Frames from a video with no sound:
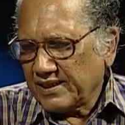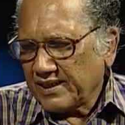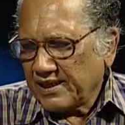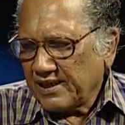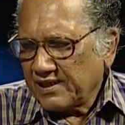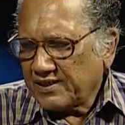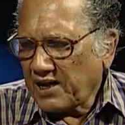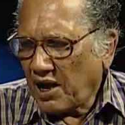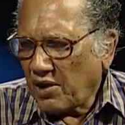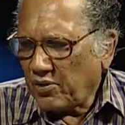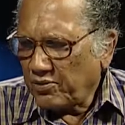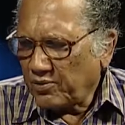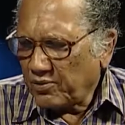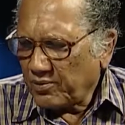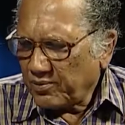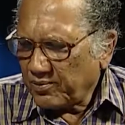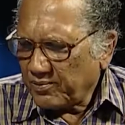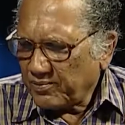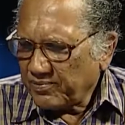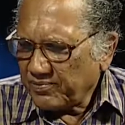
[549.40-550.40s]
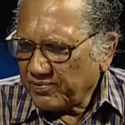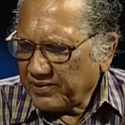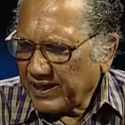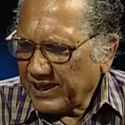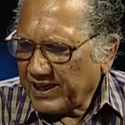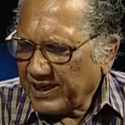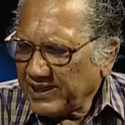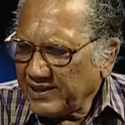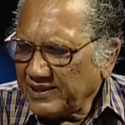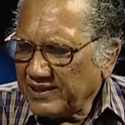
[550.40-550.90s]
Now,
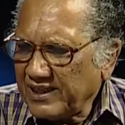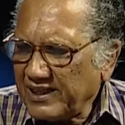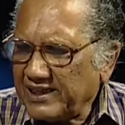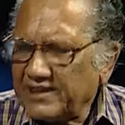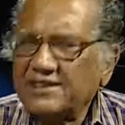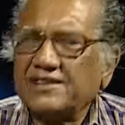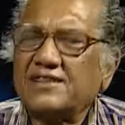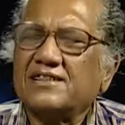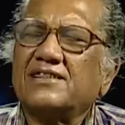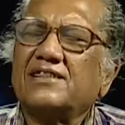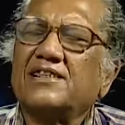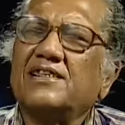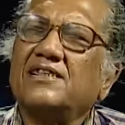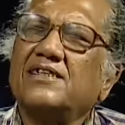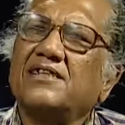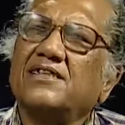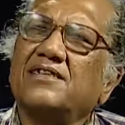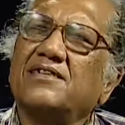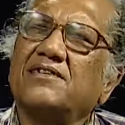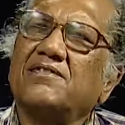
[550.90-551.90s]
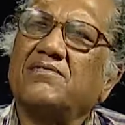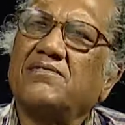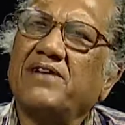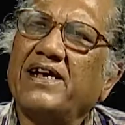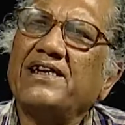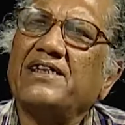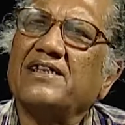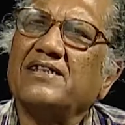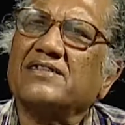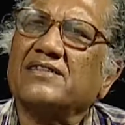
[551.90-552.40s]
in these
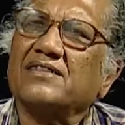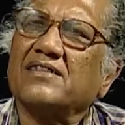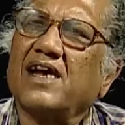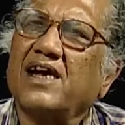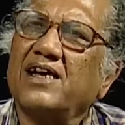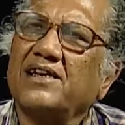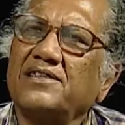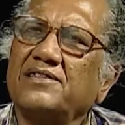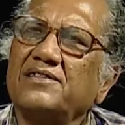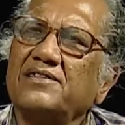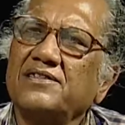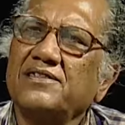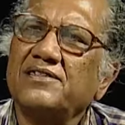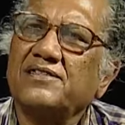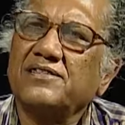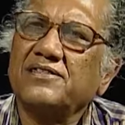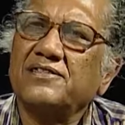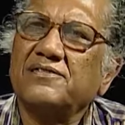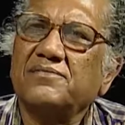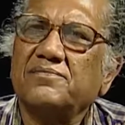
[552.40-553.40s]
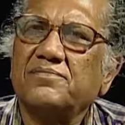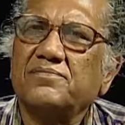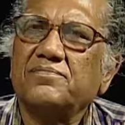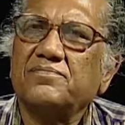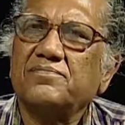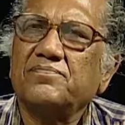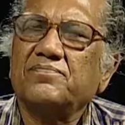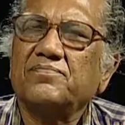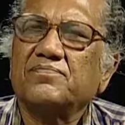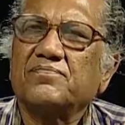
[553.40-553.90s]
various kinds,
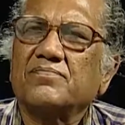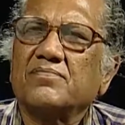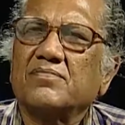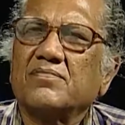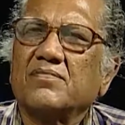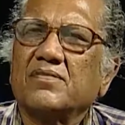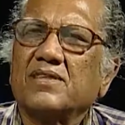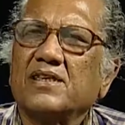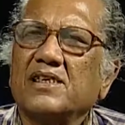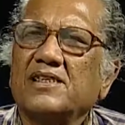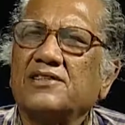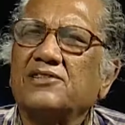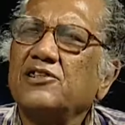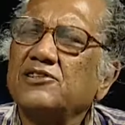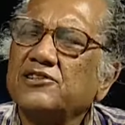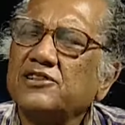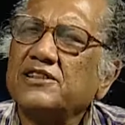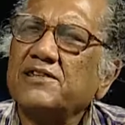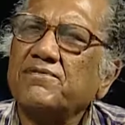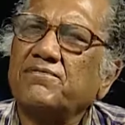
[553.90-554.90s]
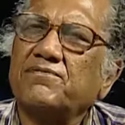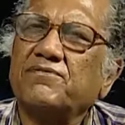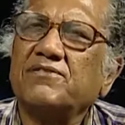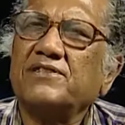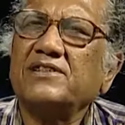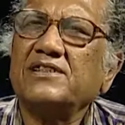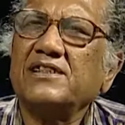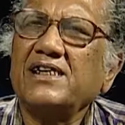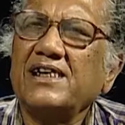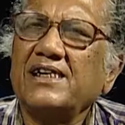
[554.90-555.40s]
the chief
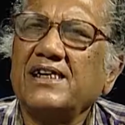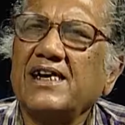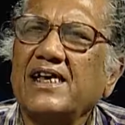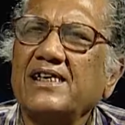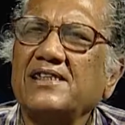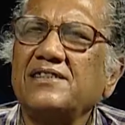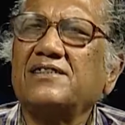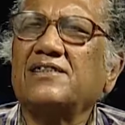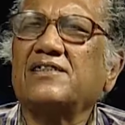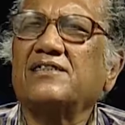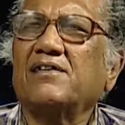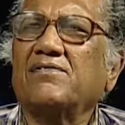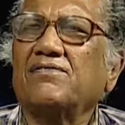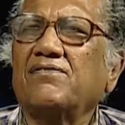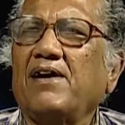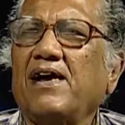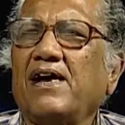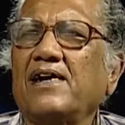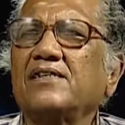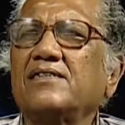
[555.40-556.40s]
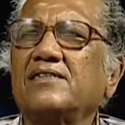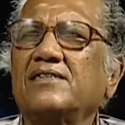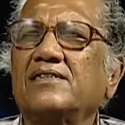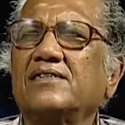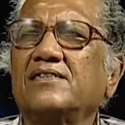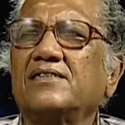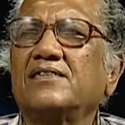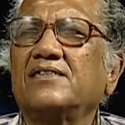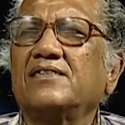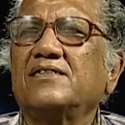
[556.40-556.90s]
feature lies in the fact
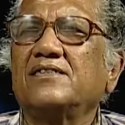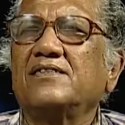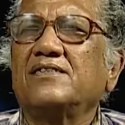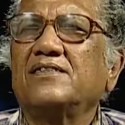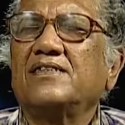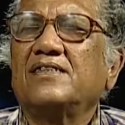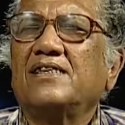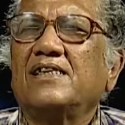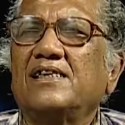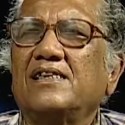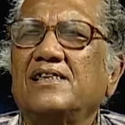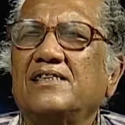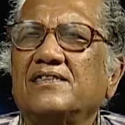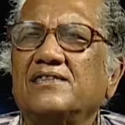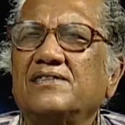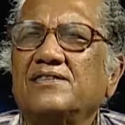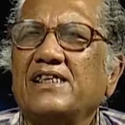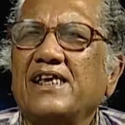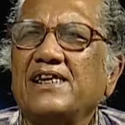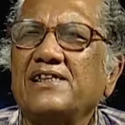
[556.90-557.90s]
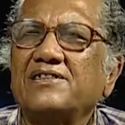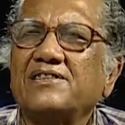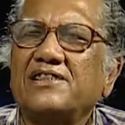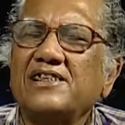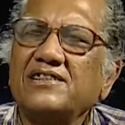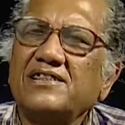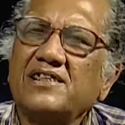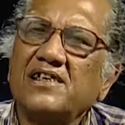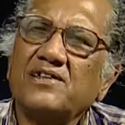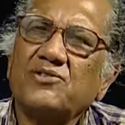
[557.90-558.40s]
that
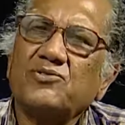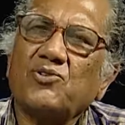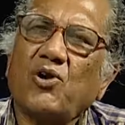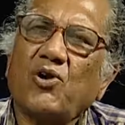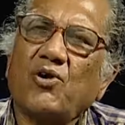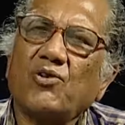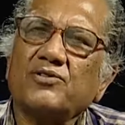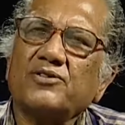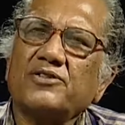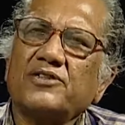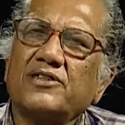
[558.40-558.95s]
these are not